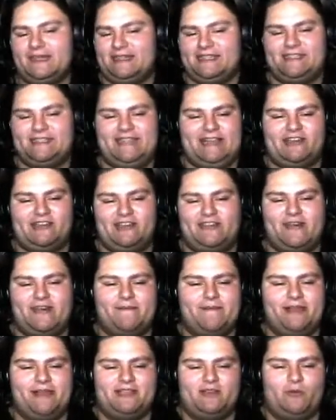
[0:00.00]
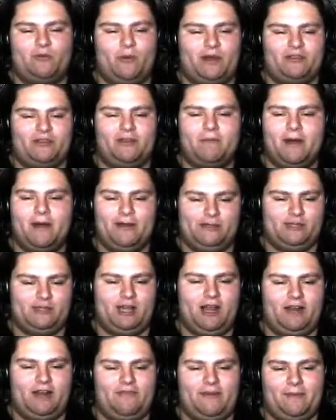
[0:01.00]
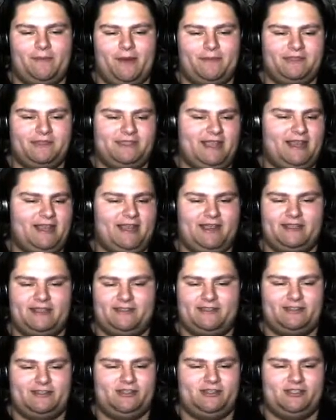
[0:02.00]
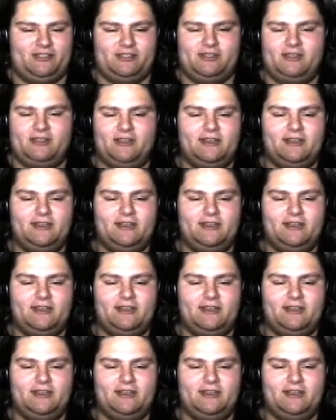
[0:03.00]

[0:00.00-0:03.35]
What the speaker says: the section that Misk worked the most on, if I'm not mistaken, because it's just